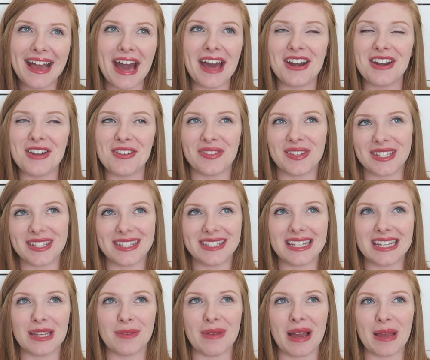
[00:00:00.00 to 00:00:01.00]
I don't know if this is
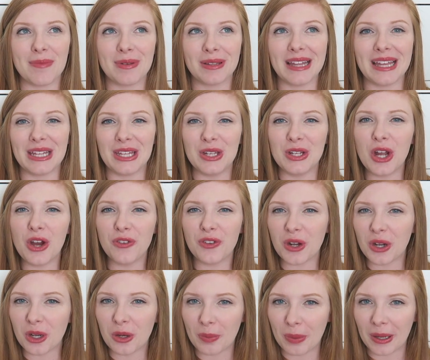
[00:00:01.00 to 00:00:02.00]
TMI, but like, you know, if
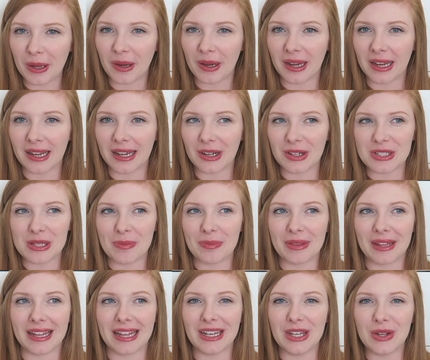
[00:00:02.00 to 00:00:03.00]
you're on your period or
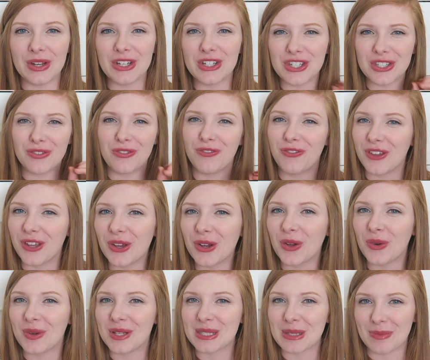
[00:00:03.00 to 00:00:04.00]
something and you could just
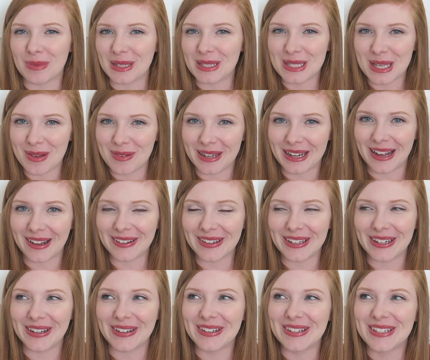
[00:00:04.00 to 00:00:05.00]
feel when something's coming out,
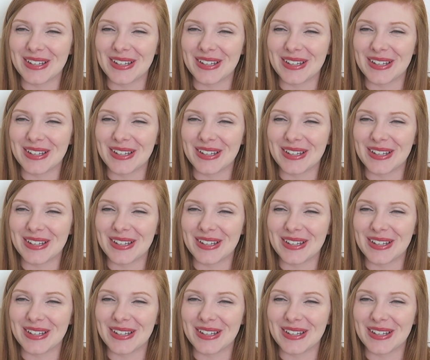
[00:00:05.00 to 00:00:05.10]
you know?